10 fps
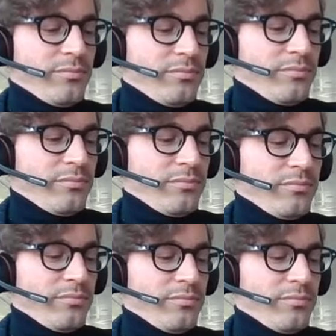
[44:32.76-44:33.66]

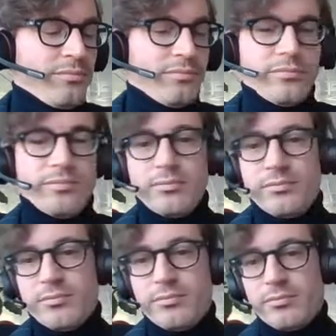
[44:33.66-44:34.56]

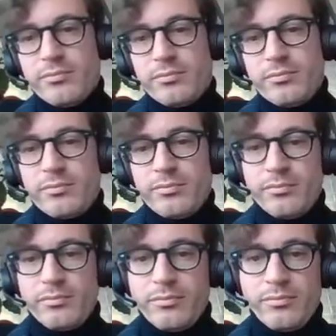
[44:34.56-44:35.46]

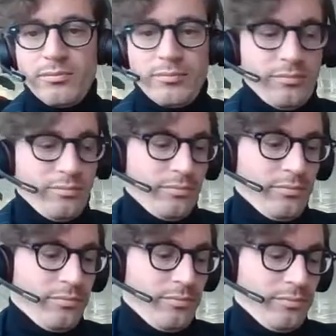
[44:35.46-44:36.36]

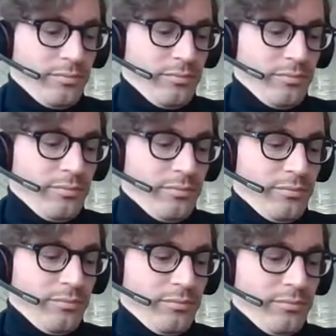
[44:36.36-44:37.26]
The person shown says nothing.